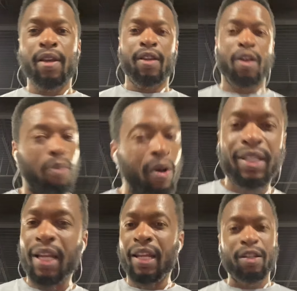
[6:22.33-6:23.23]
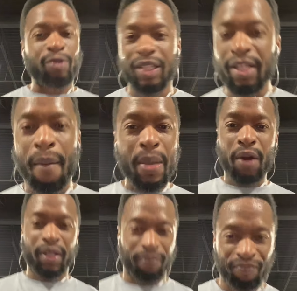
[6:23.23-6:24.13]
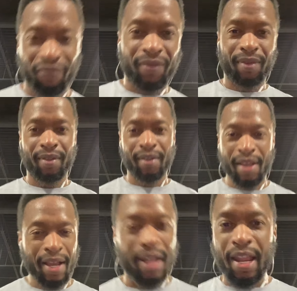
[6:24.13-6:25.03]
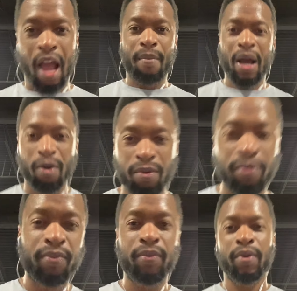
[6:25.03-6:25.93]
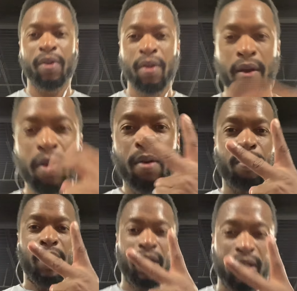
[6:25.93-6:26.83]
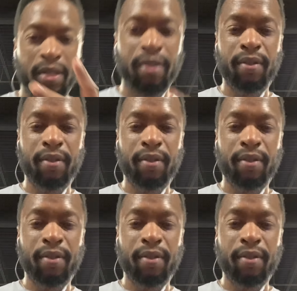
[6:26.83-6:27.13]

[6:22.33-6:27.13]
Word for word: your boy Jay Lace was in the building, and now I'm out. Peace.